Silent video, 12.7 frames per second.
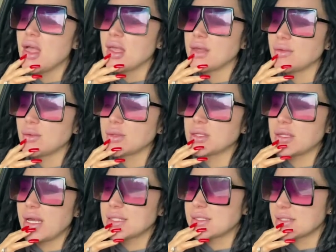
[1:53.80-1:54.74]
even with the
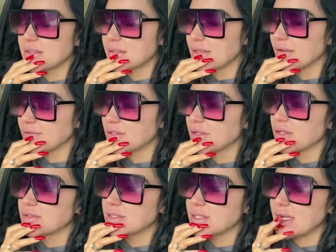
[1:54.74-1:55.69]
lights and stuff. So
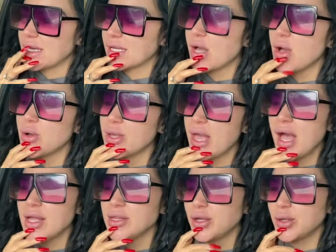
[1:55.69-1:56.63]
I was like, oh yeah,
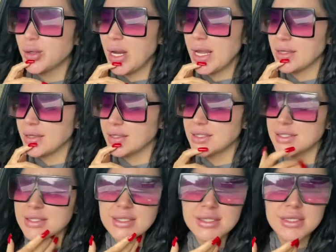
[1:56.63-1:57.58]
I look great. Like
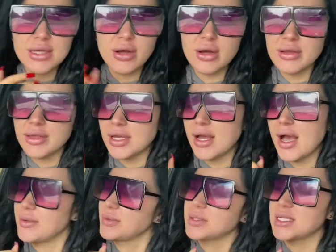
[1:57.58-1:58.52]
this is the, oh, thank
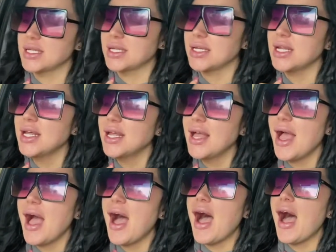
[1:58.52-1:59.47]
God we did it.
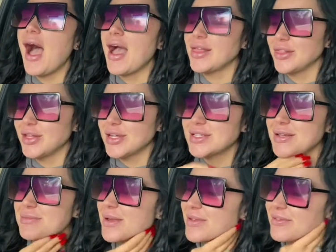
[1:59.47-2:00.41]
I looked
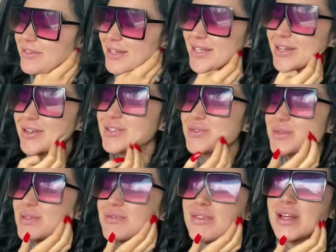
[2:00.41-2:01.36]
at my videos
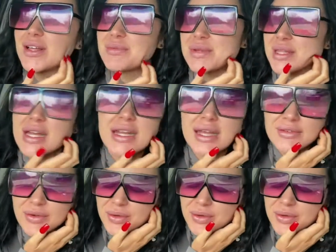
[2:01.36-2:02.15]
we filmed that night for